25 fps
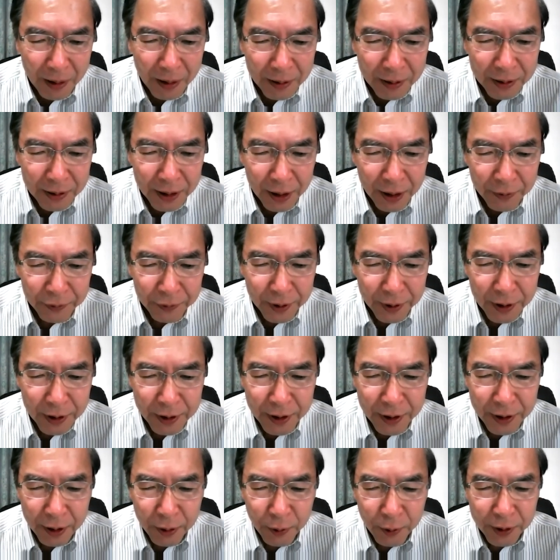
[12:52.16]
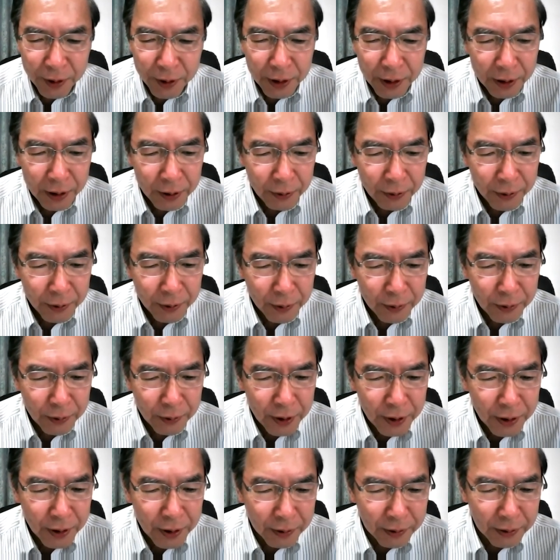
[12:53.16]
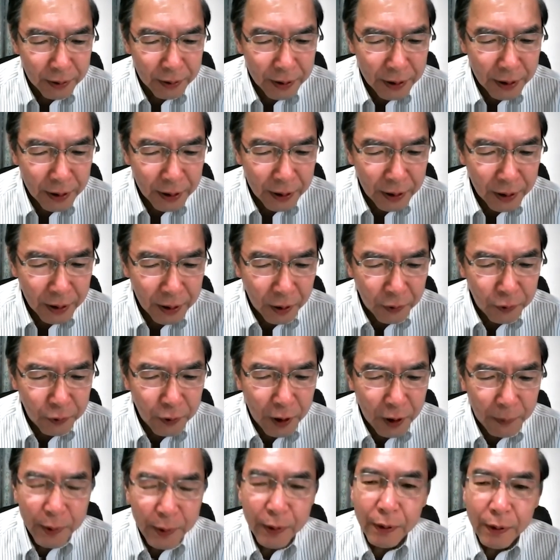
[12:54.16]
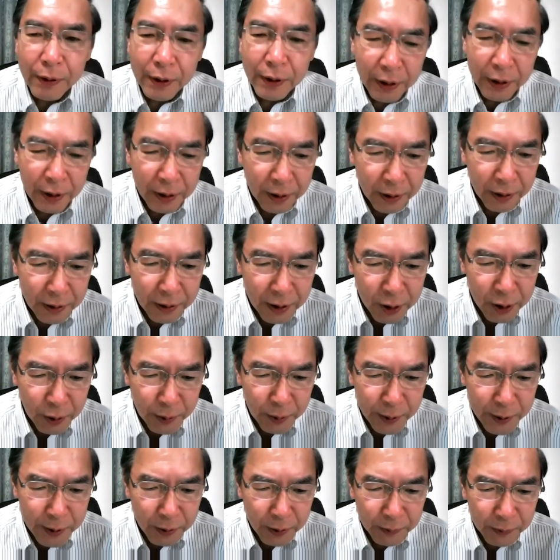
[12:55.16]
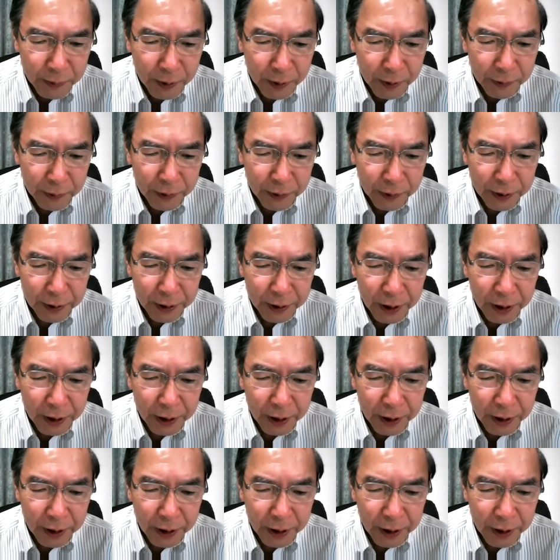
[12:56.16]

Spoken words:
Safety, security, and recognition often appear in the description of